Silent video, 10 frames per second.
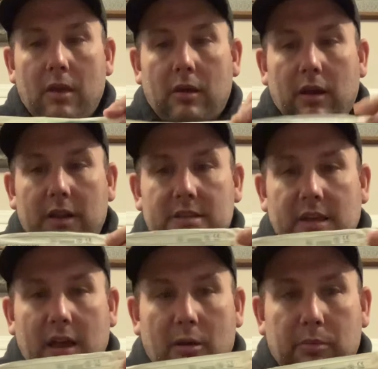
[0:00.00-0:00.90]
got a
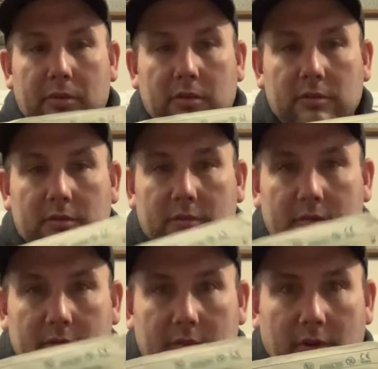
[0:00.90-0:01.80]
scalpel,
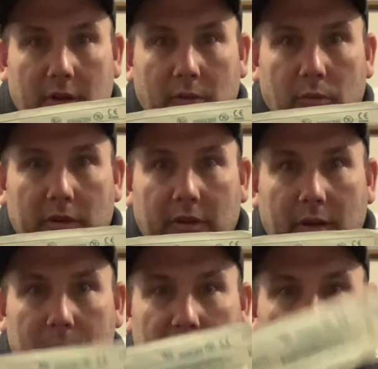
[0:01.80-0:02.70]
little
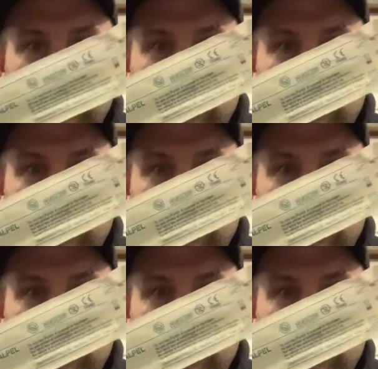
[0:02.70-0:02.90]
one-time use,